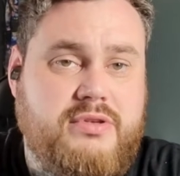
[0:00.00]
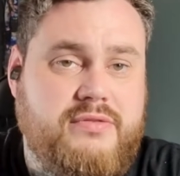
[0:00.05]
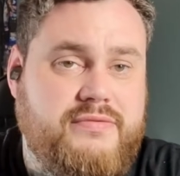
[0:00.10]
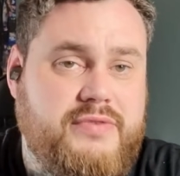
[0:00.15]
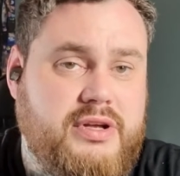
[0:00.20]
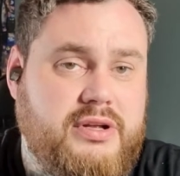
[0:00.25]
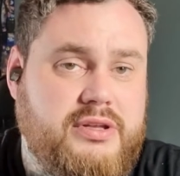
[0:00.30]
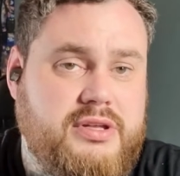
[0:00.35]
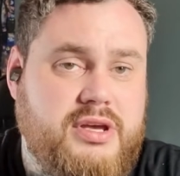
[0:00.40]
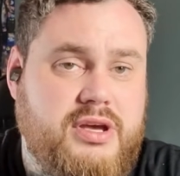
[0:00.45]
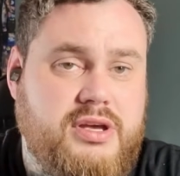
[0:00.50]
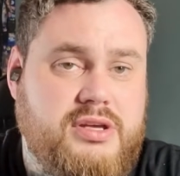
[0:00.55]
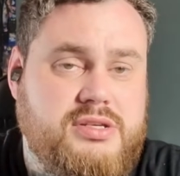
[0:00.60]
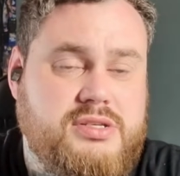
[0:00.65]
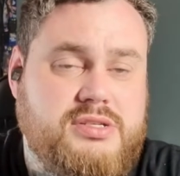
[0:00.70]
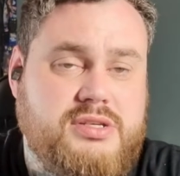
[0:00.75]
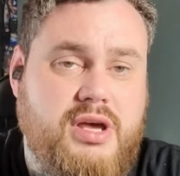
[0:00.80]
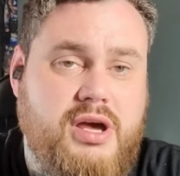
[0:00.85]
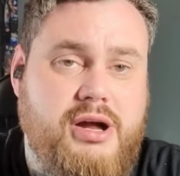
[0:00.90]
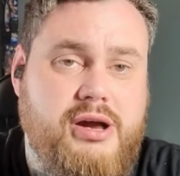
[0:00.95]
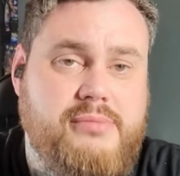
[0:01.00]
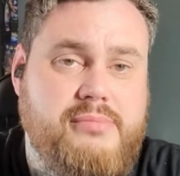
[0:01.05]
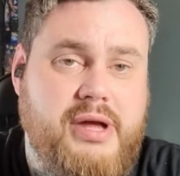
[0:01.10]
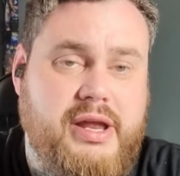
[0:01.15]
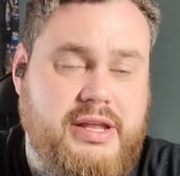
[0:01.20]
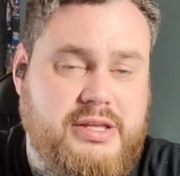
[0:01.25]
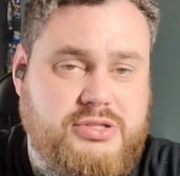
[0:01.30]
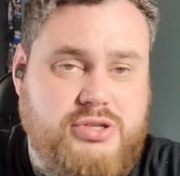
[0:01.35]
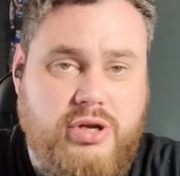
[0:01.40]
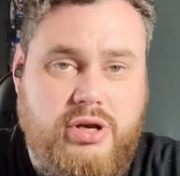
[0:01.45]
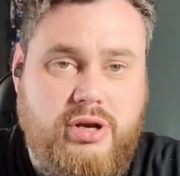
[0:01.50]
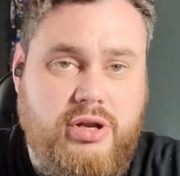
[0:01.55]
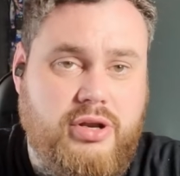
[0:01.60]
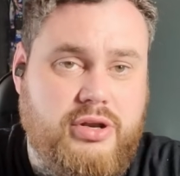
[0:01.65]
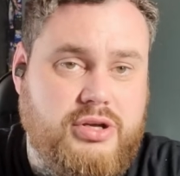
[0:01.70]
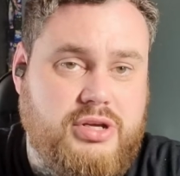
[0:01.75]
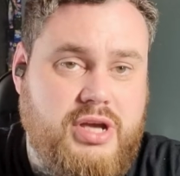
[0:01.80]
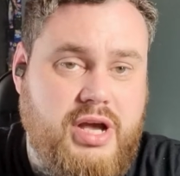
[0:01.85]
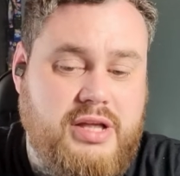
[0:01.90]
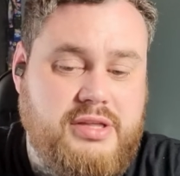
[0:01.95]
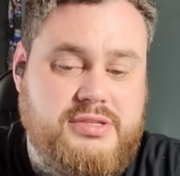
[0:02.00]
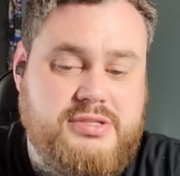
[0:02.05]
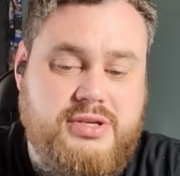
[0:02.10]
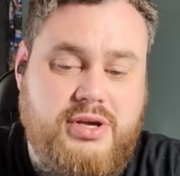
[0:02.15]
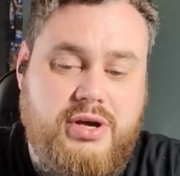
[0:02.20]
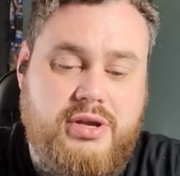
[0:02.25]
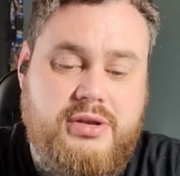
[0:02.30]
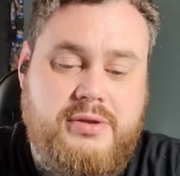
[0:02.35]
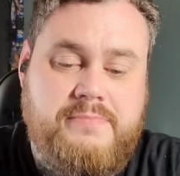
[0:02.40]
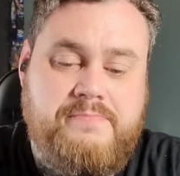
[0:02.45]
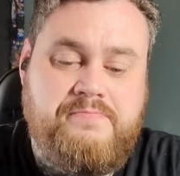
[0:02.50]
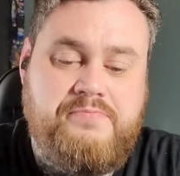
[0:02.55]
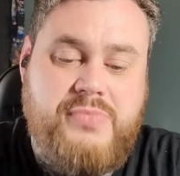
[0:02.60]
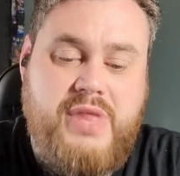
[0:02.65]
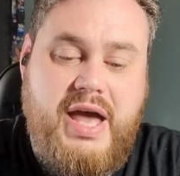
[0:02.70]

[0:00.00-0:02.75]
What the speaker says: the Vilnius, and it's got a lot of guns on,